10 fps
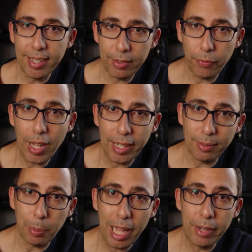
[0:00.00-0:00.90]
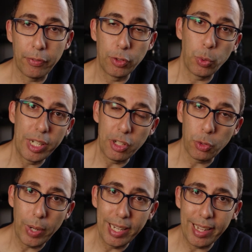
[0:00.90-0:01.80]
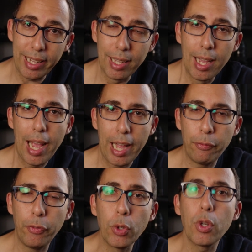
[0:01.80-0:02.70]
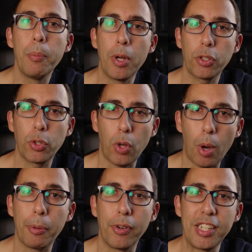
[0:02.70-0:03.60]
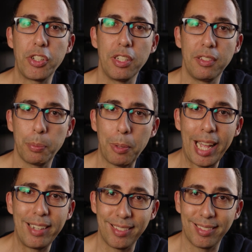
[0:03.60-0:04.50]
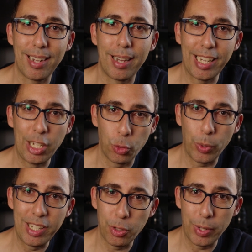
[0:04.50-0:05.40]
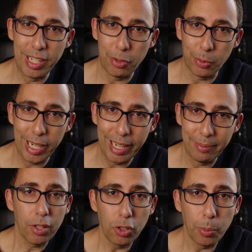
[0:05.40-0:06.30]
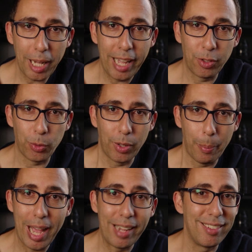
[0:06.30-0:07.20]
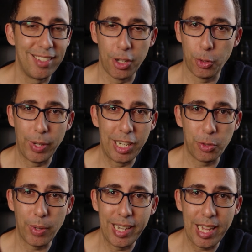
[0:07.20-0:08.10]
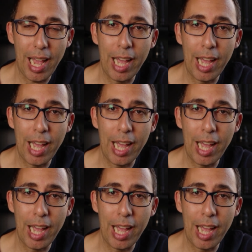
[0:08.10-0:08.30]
test flights planned for twenty twenty and full commercial operations planned to start in twenty twenty-three. Those plans were abandoned in twenty twenty,